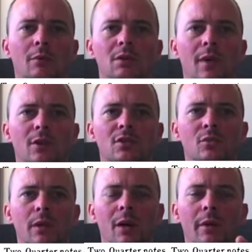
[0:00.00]
empty measures and
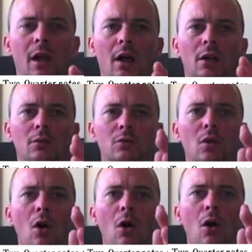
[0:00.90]
we come in on
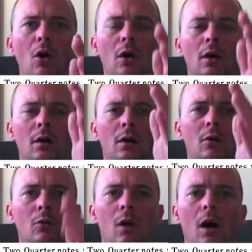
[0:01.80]
do,
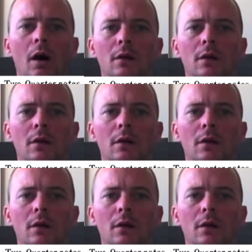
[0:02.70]
1,